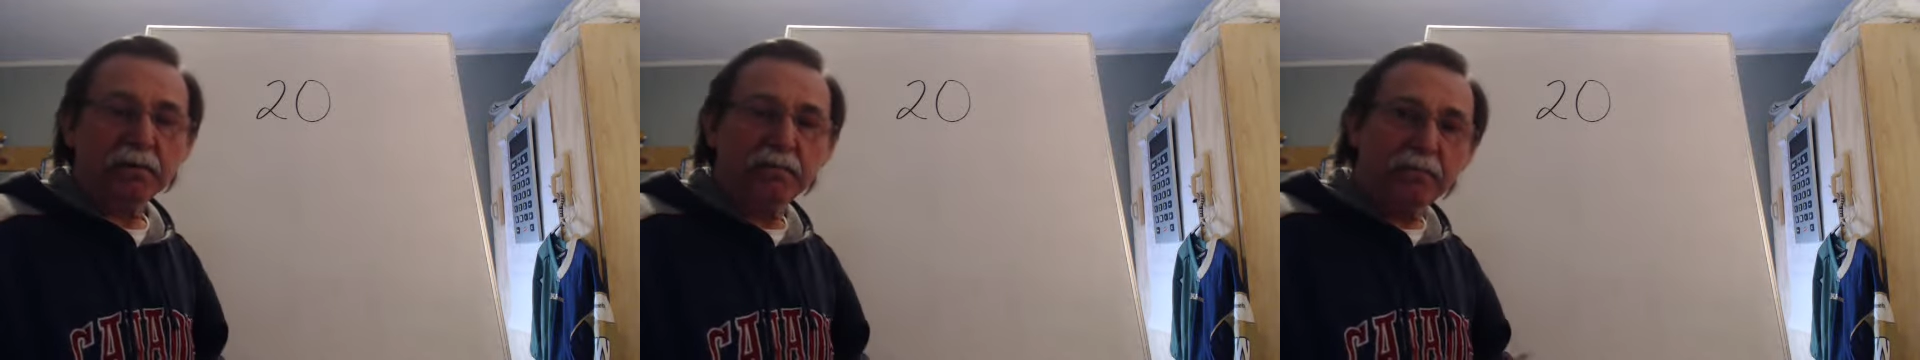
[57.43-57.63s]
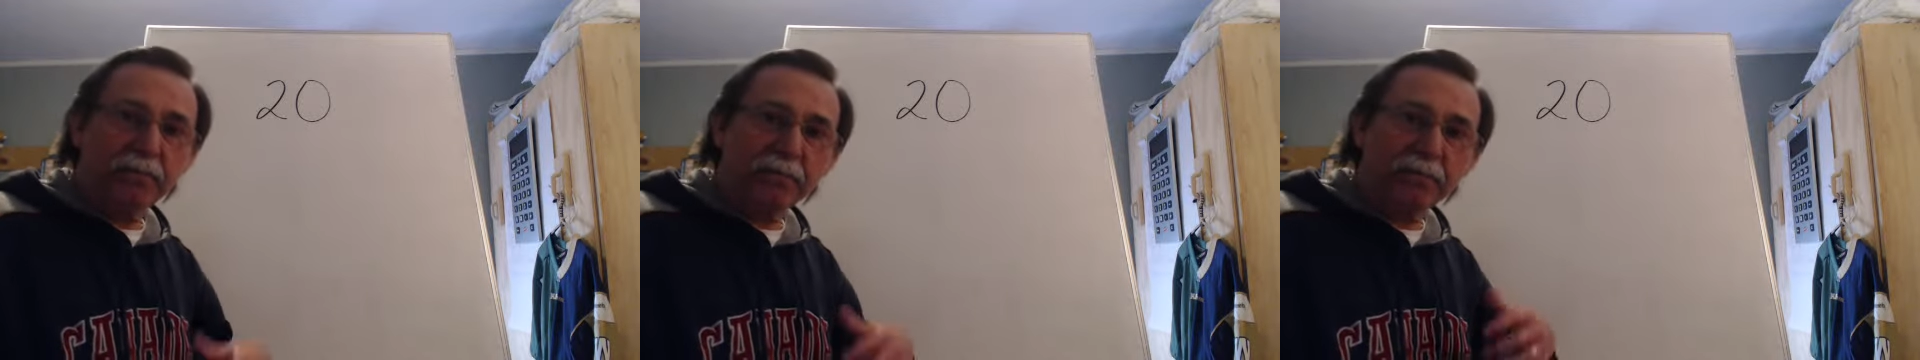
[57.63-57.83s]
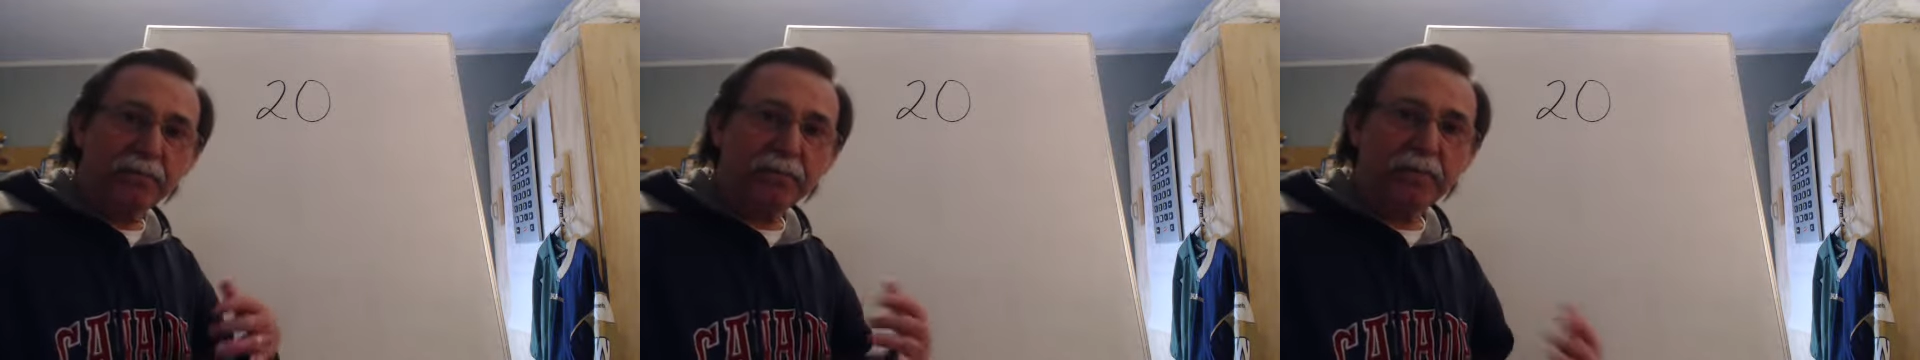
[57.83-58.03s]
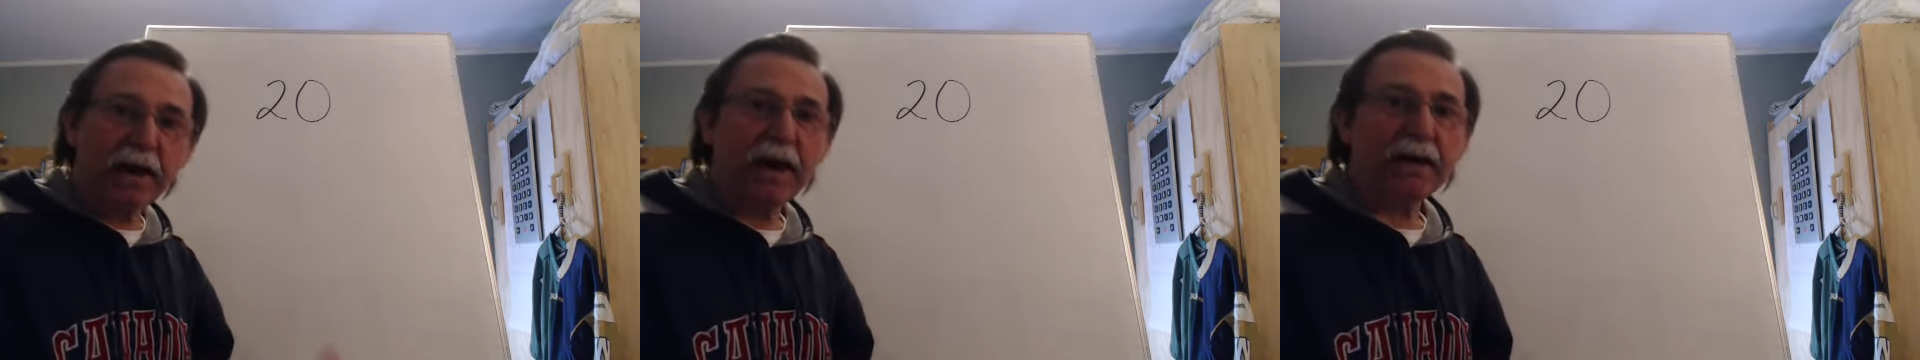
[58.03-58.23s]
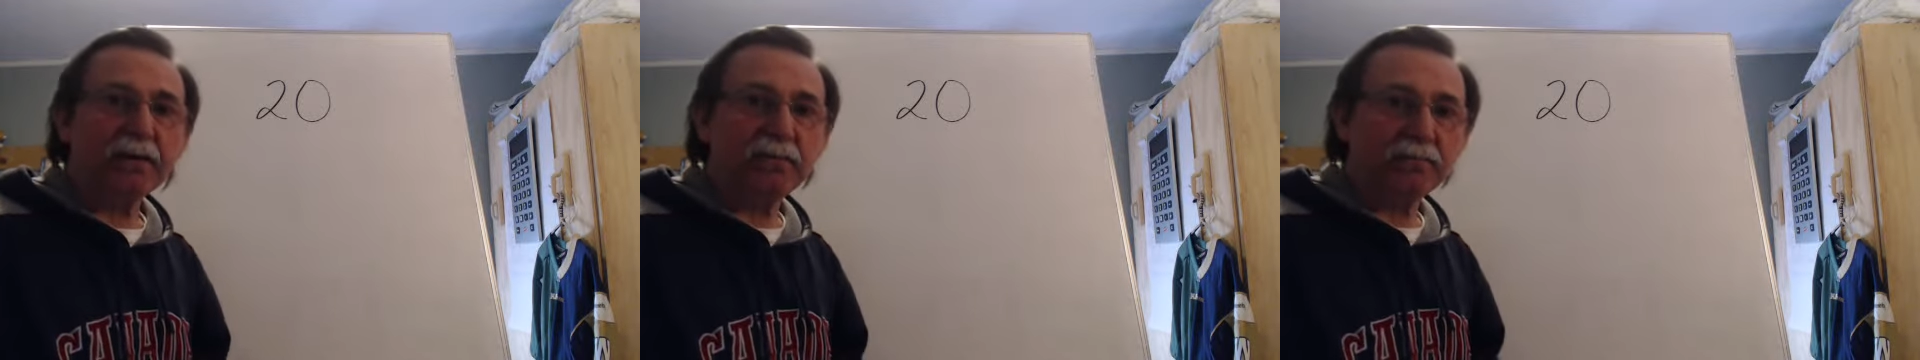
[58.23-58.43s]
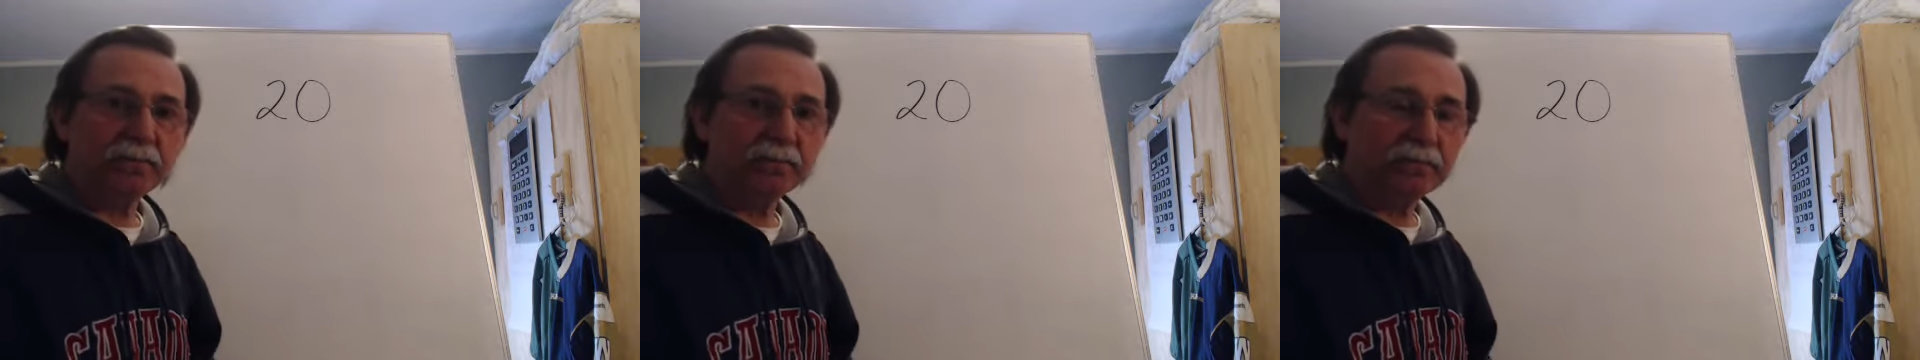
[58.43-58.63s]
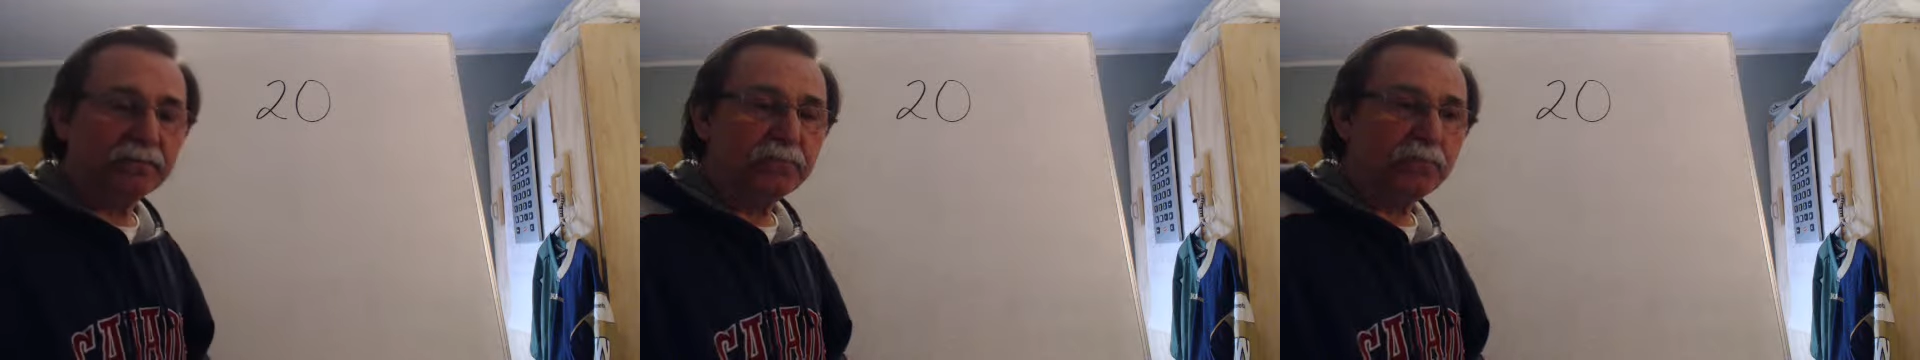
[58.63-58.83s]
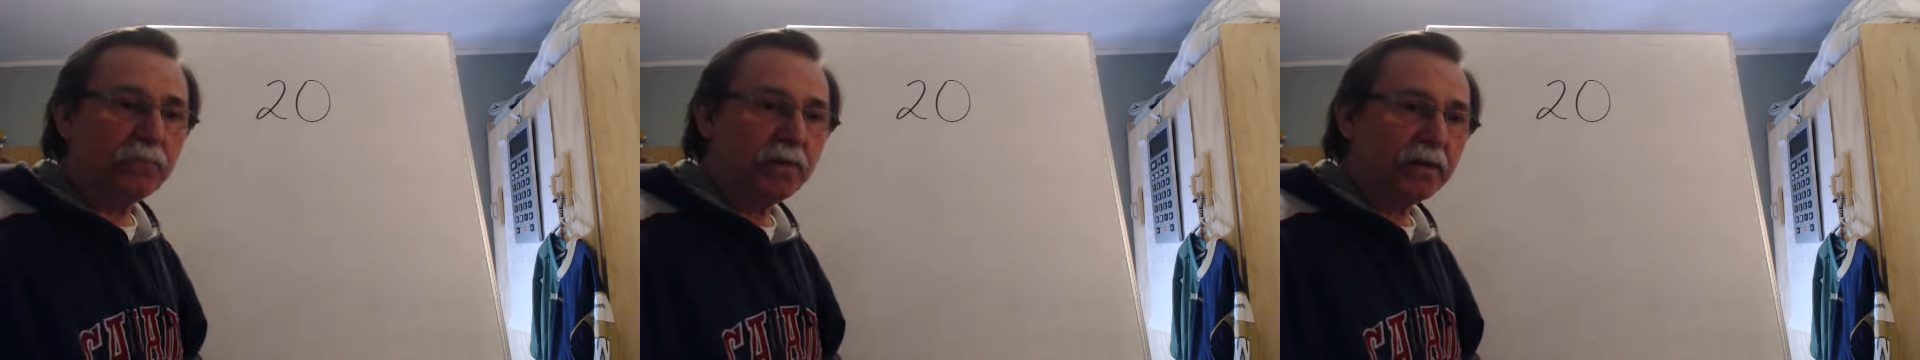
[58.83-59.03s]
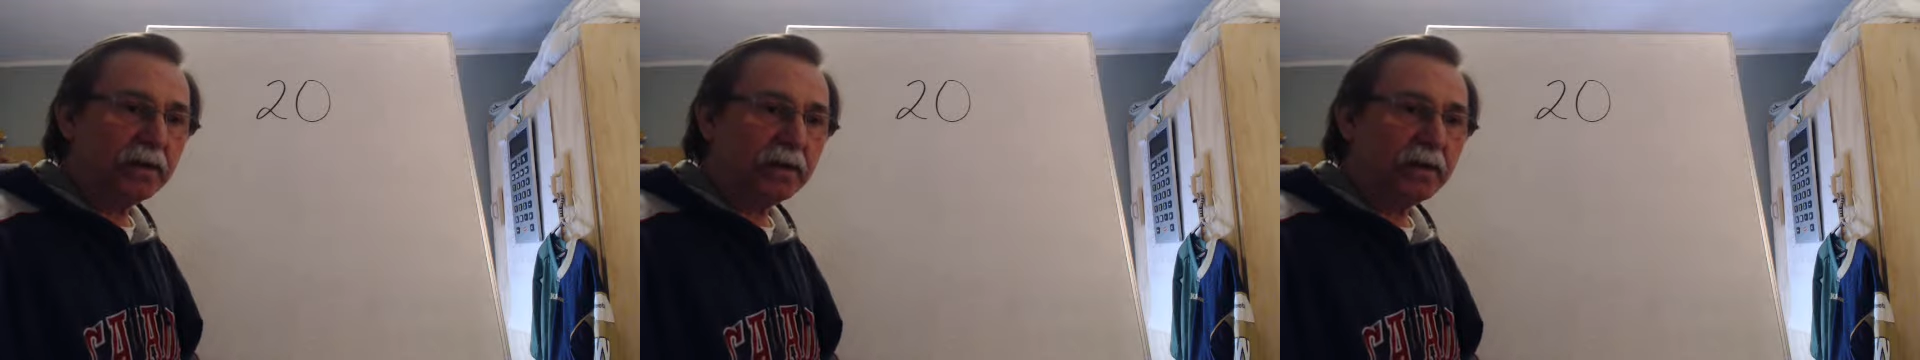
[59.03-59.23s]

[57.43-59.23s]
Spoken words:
the factors of 20?